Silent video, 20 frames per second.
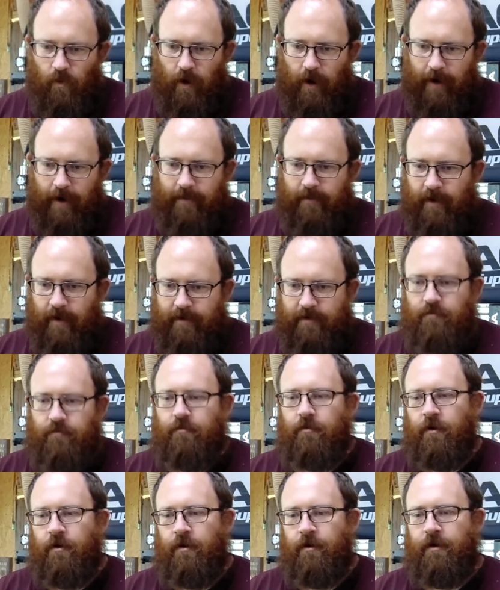I like to
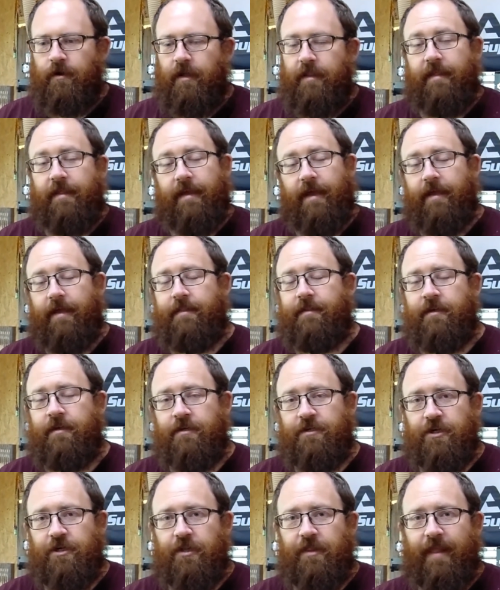run the 1/8
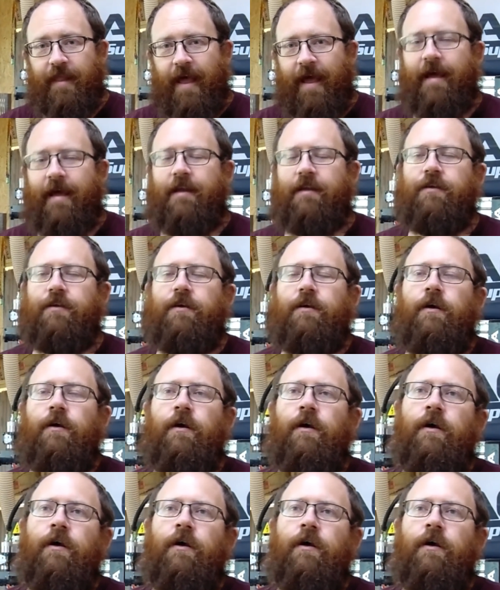inch on that,